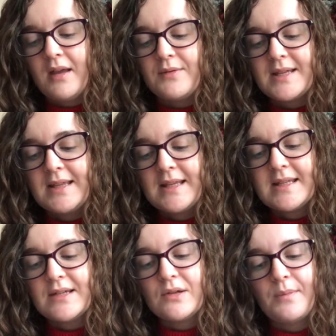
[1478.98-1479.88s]
It was in
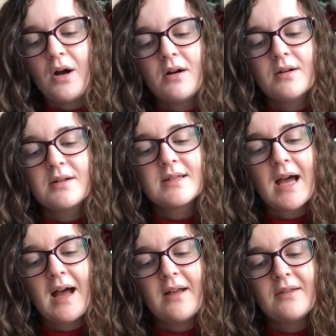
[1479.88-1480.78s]
this little box
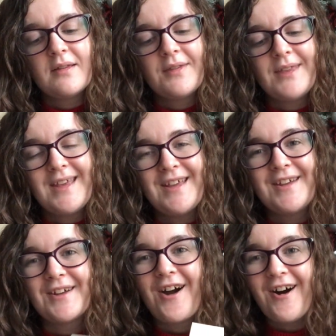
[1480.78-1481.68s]
and
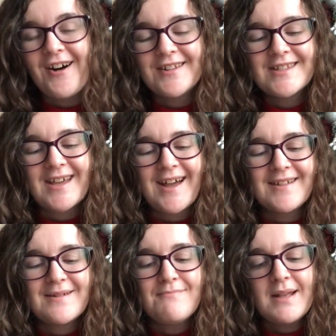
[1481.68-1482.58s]
the card
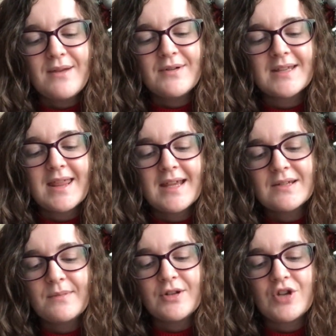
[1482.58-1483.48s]
said, Minnie was a
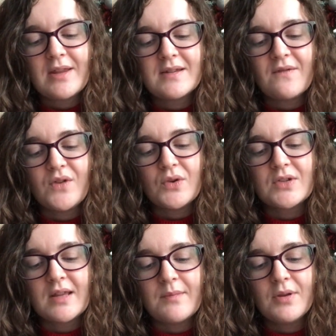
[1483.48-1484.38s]
little bit jealous of your
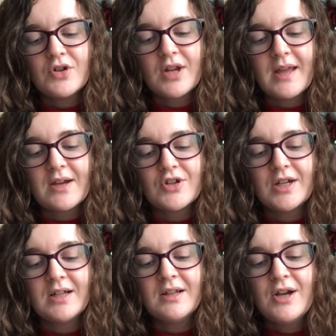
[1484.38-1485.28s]
silly plush
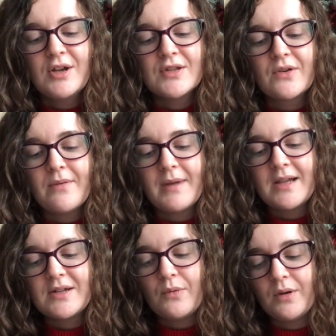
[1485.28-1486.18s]
collection, so I
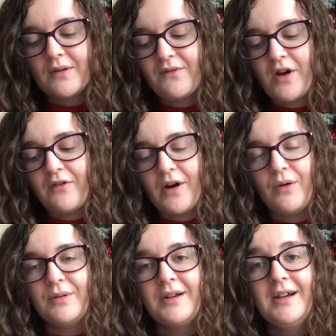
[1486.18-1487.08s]
made her one of her
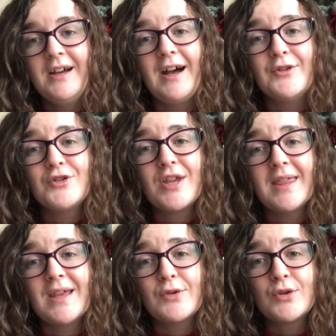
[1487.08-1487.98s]
own. And she
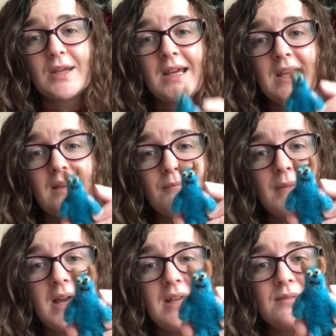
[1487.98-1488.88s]
literally
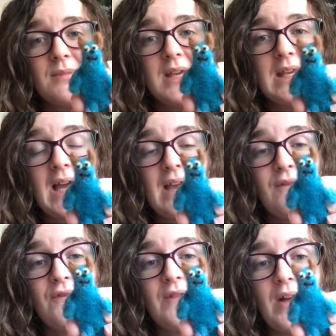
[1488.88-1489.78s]
made me a
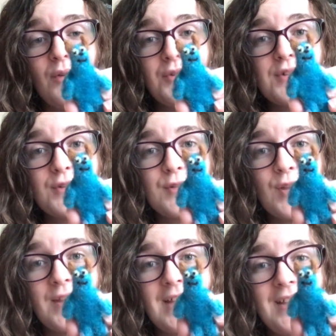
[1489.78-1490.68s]
felt
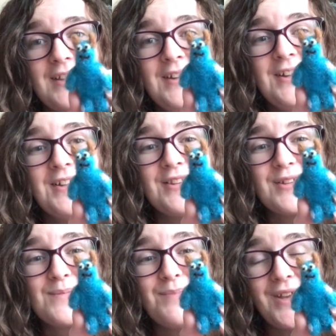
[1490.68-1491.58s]
Sully
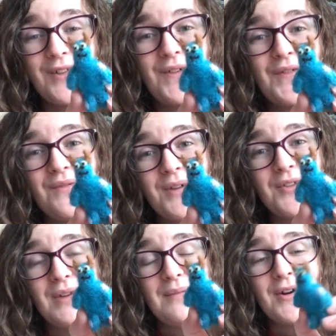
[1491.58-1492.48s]
that's big enough for my
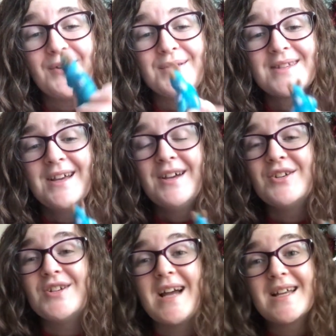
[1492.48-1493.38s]
nuiMOs.
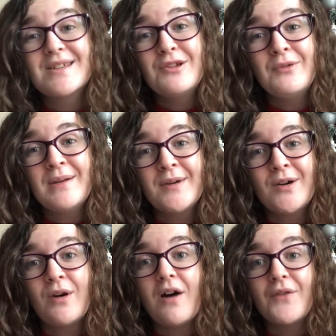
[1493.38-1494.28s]
She has a
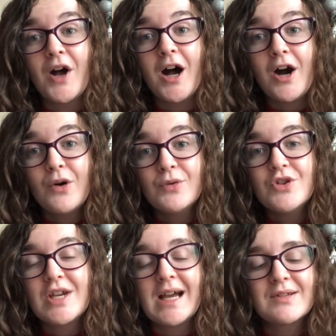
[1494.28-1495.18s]
nuiMO of her own,
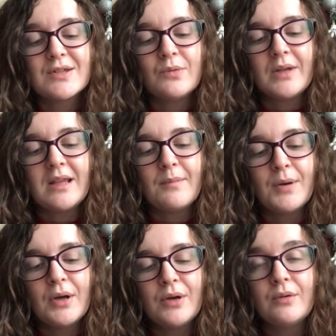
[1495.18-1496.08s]
she has the Winnie the
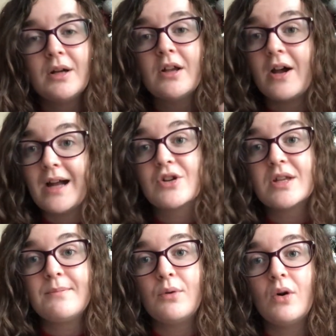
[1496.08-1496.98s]
Pooh, and I
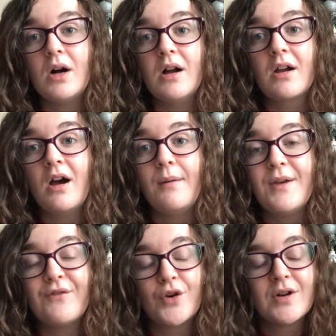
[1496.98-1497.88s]
actually bought her
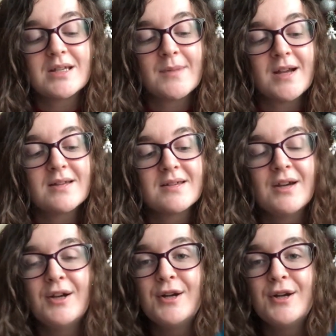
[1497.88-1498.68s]
Kermit for Christmas.